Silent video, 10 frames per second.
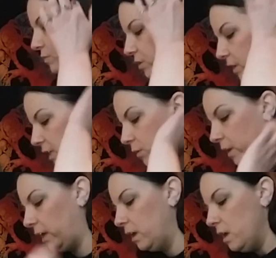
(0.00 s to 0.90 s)
So
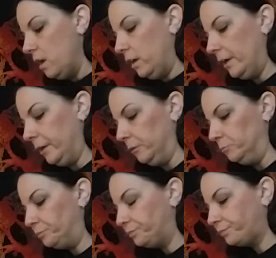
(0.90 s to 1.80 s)
anyway,
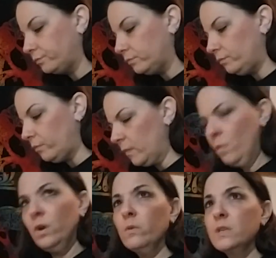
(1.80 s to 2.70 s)

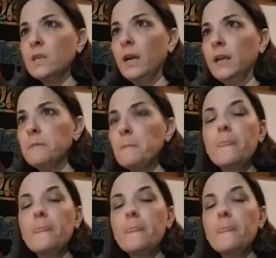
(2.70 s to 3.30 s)
where was I?